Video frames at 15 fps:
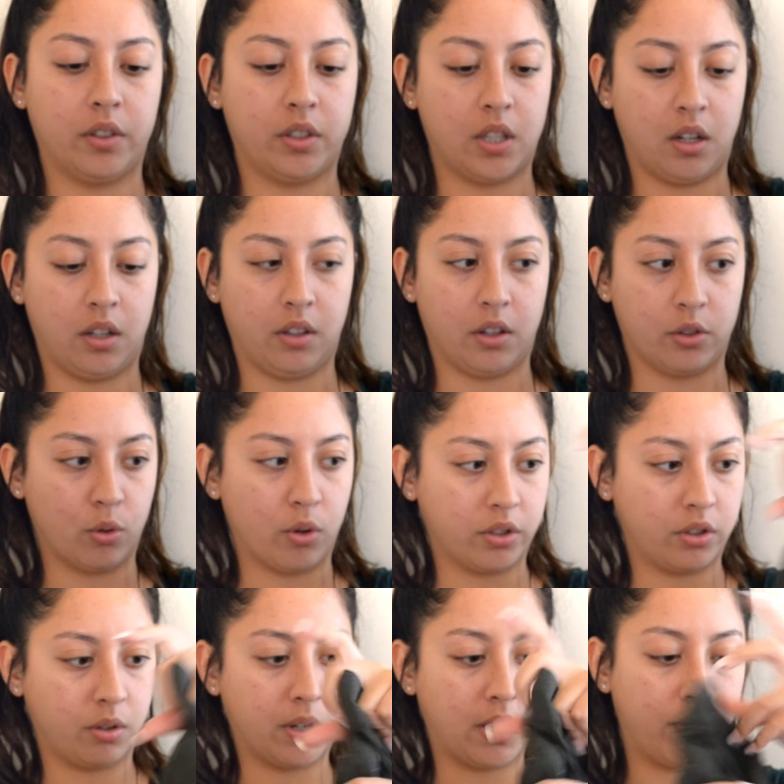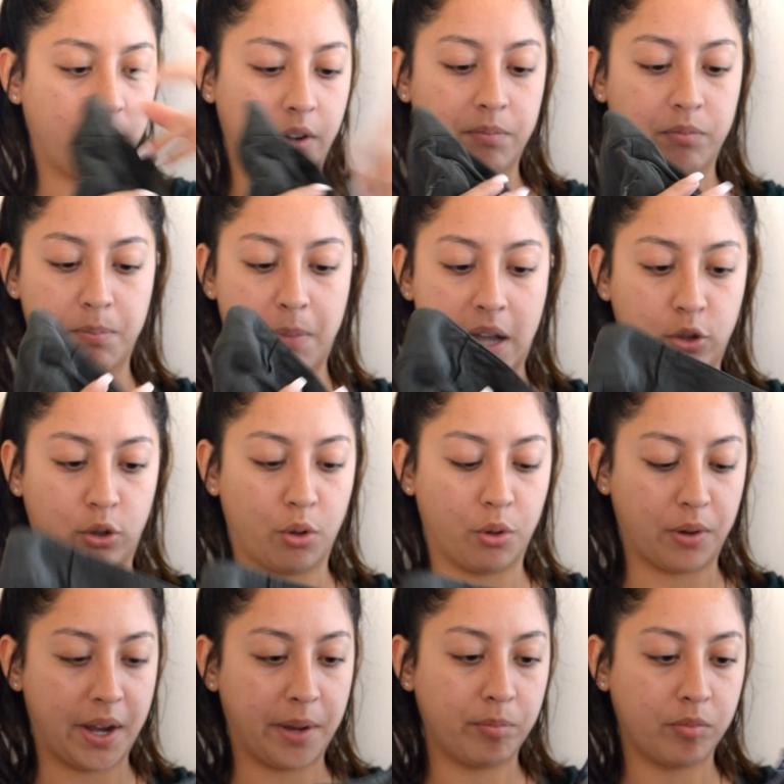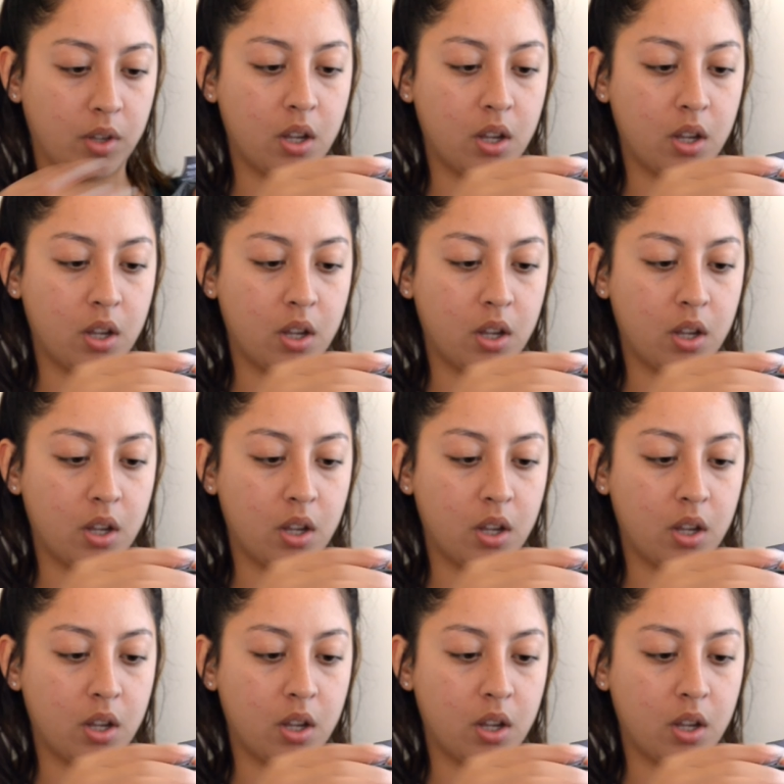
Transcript: a sudden they're shorts or whatever. Magical, right?